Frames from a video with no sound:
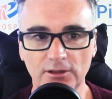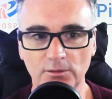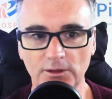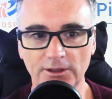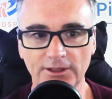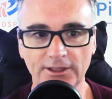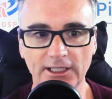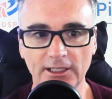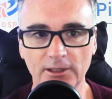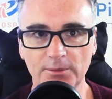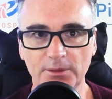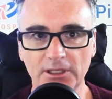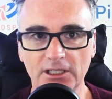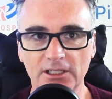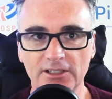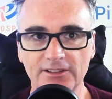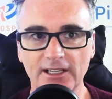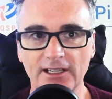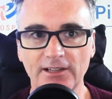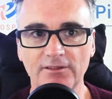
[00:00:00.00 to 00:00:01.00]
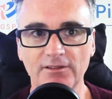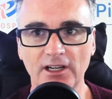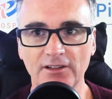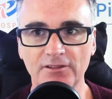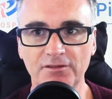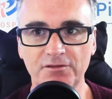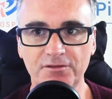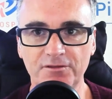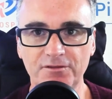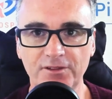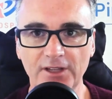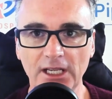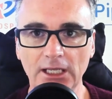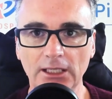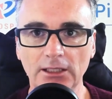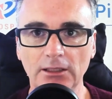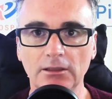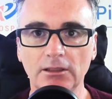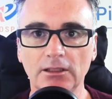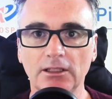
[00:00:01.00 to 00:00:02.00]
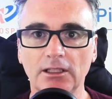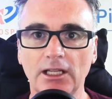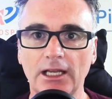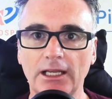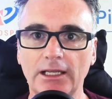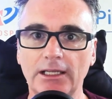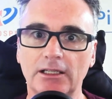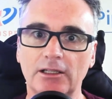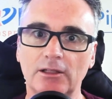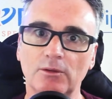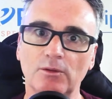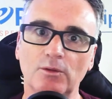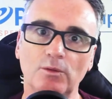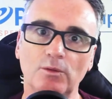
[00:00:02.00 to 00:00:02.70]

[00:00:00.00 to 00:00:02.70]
one now because I I feel like